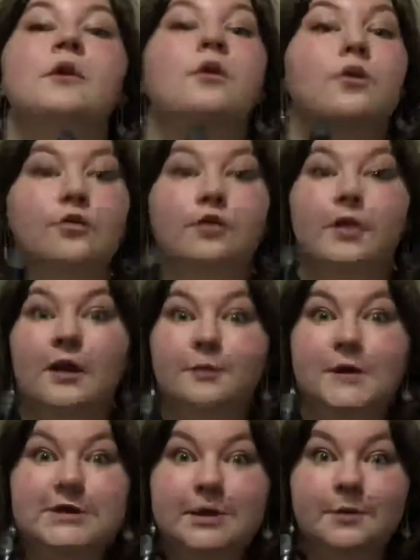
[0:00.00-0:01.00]
So that's my
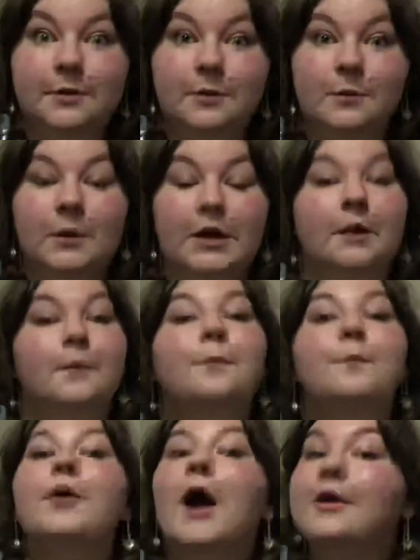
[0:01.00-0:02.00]
tip number one.
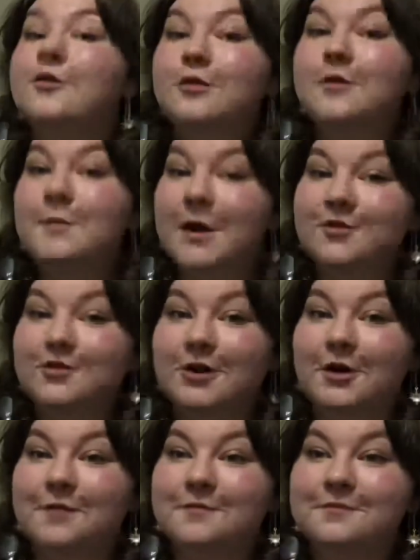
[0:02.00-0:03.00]
Practice with a
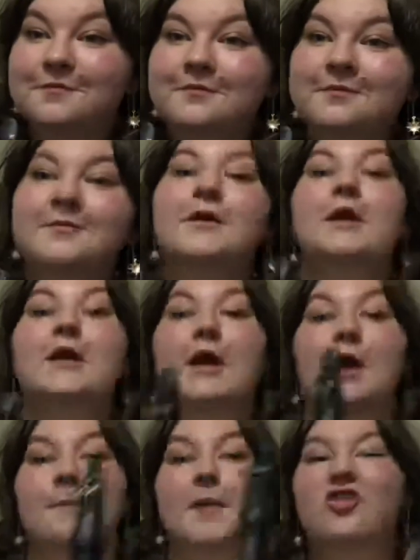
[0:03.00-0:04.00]
metronome and
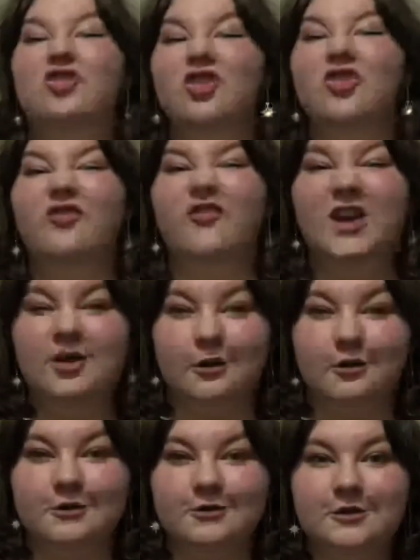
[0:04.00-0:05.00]
make sure your
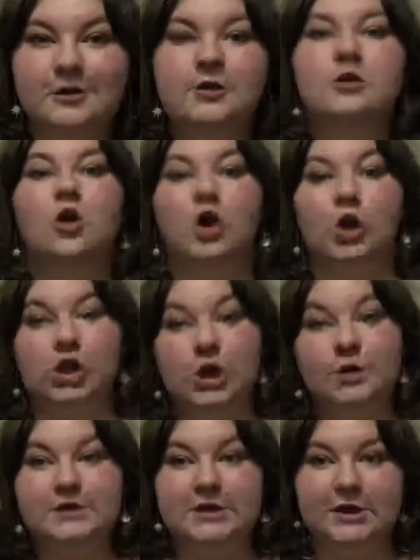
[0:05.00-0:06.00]
fingers are close
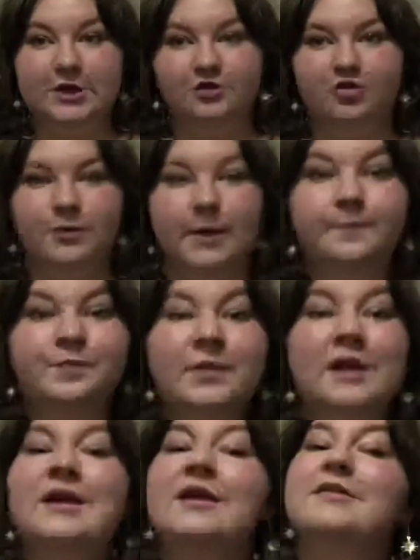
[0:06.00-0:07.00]
to the instrument.
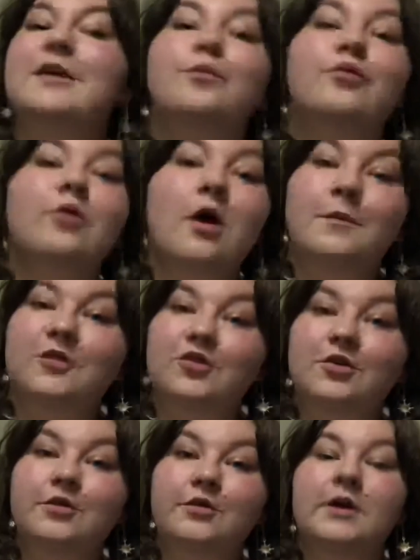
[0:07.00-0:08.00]
Because I promise
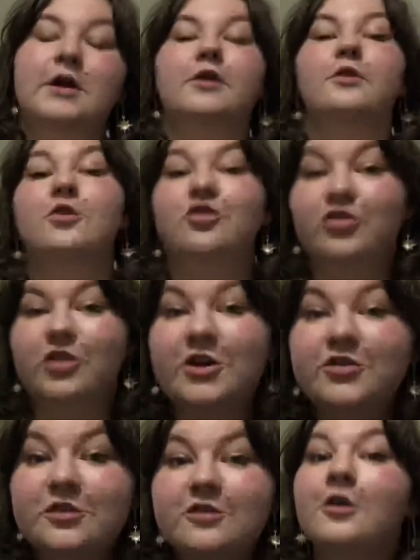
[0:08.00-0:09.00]
you, the
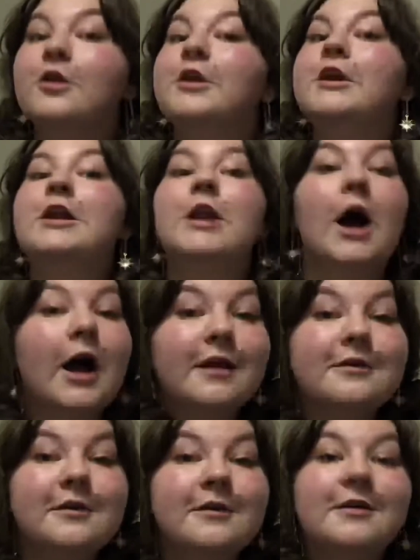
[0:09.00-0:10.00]
judges are not
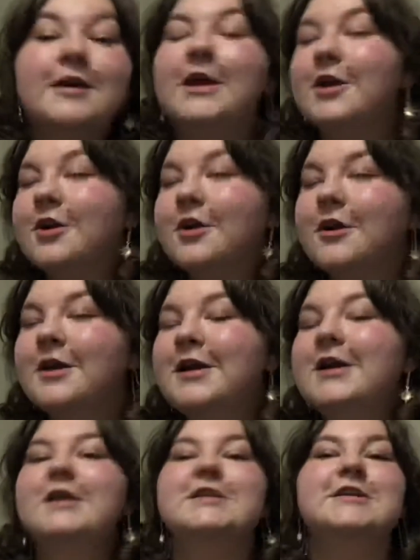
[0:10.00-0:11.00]
here
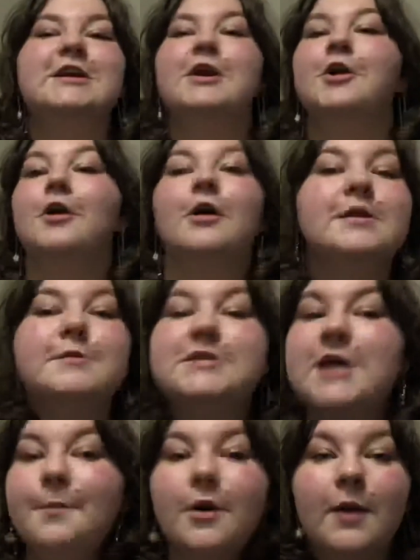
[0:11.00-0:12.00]
to hear
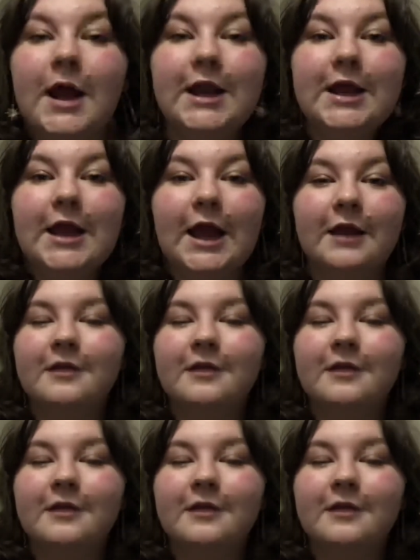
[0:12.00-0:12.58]
tempo 88.